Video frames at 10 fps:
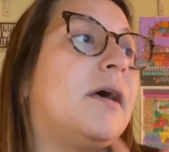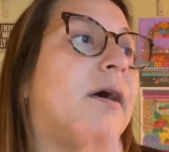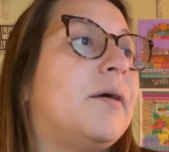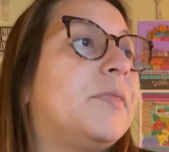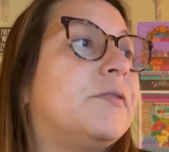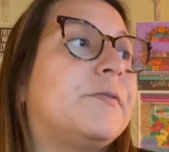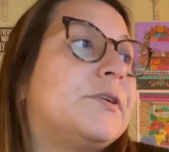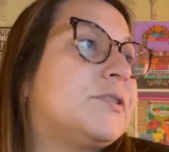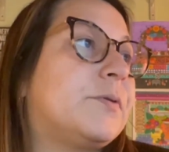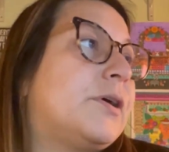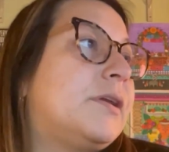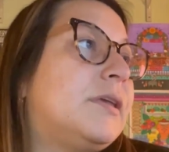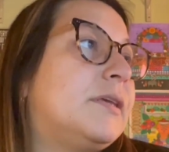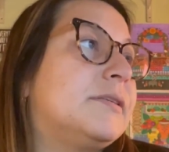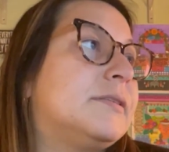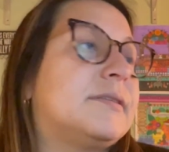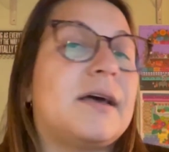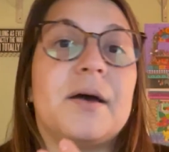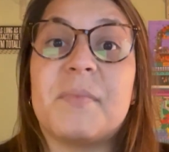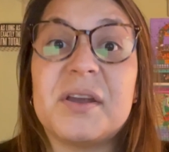The first one is
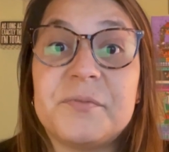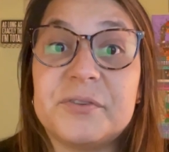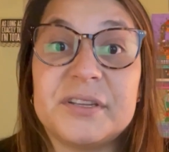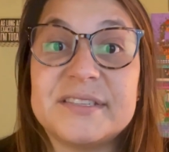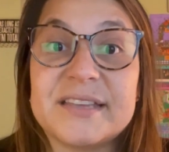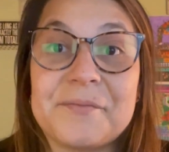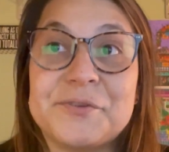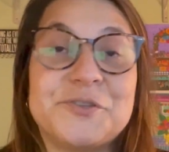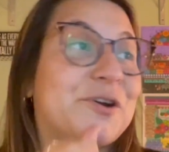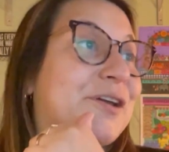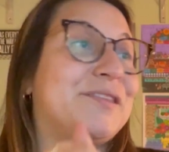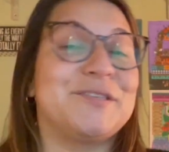mindfulness scavenger hunt.